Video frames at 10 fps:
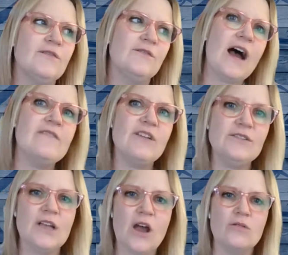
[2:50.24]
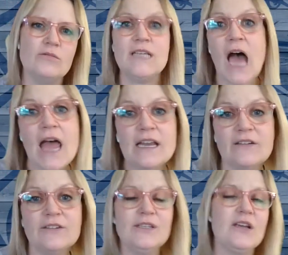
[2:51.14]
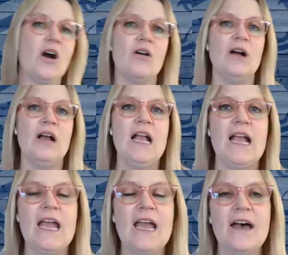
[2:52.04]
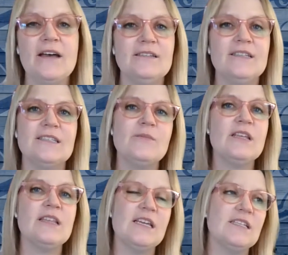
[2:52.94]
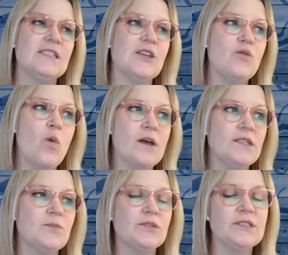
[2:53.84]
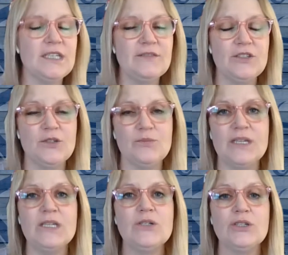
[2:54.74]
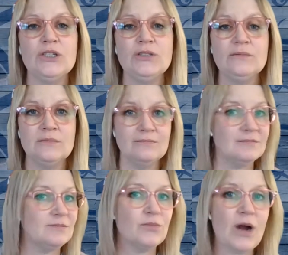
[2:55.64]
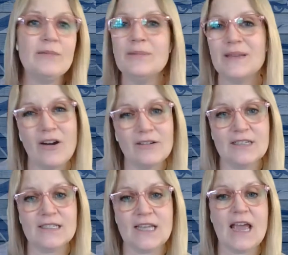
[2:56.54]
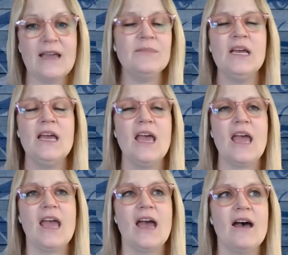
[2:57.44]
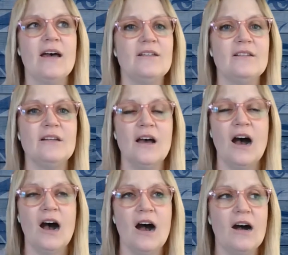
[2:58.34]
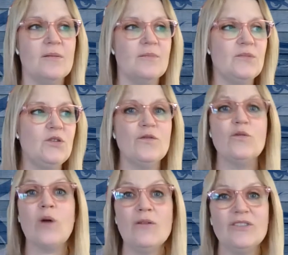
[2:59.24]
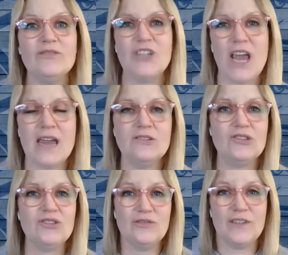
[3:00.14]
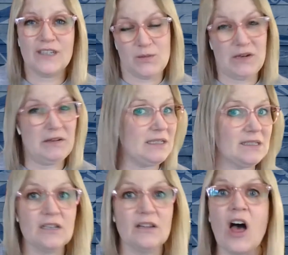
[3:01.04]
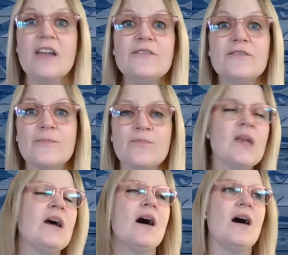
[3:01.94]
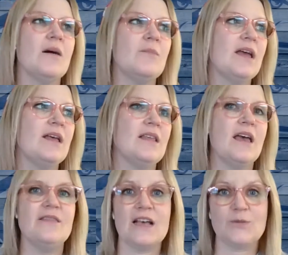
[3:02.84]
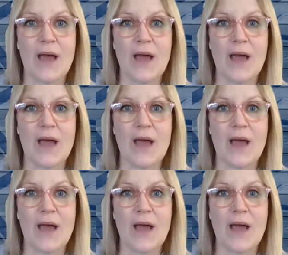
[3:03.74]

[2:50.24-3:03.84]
5 years ago, 10 years ago. And some of the things that you once believed to be true probably aren't the same. And you've grown, you've changed, you've experienced life. And that's what